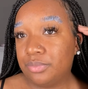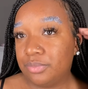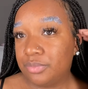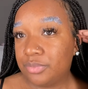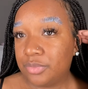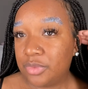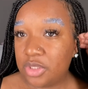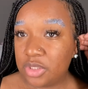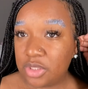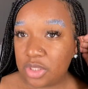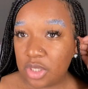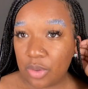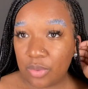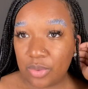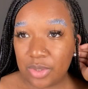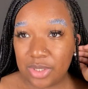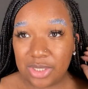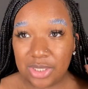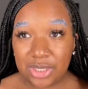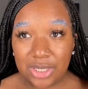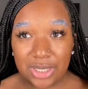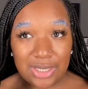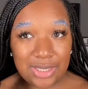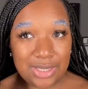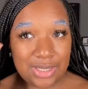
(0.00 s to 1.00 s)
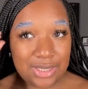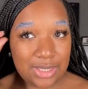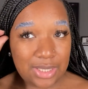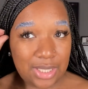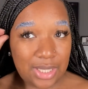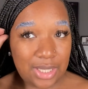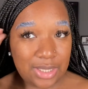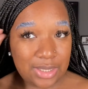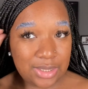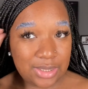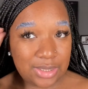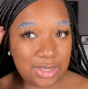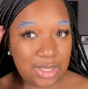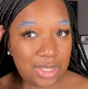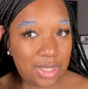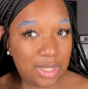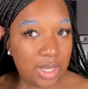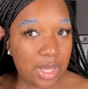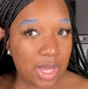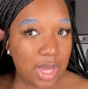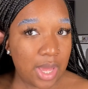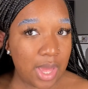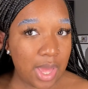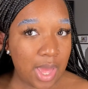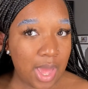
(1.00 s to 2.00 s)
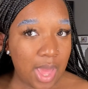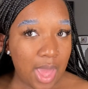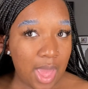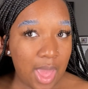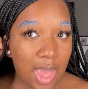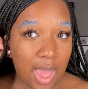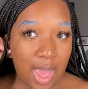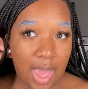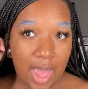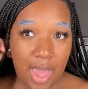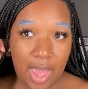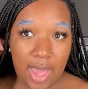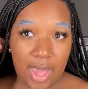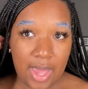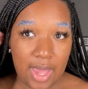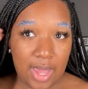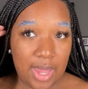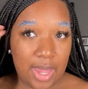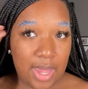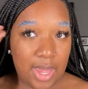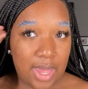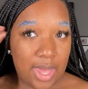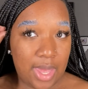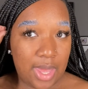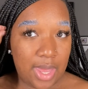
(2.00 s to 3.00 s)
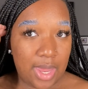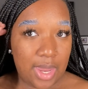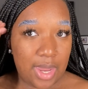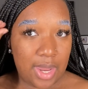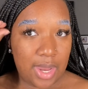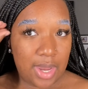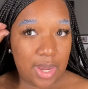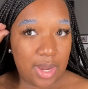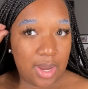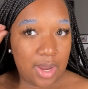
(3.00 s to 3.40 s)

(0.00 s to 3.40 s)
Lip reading: So we're just gonna sit and